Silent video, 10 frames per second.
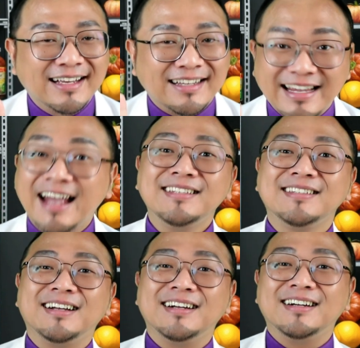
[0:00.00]
Yes,
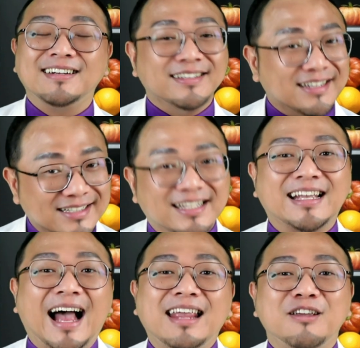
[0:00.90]
it's the
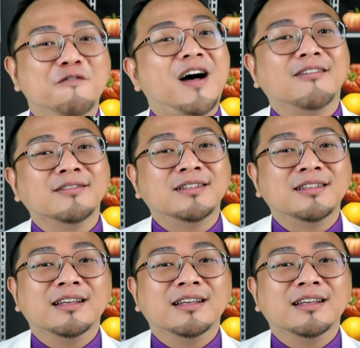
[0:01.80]
garlic you found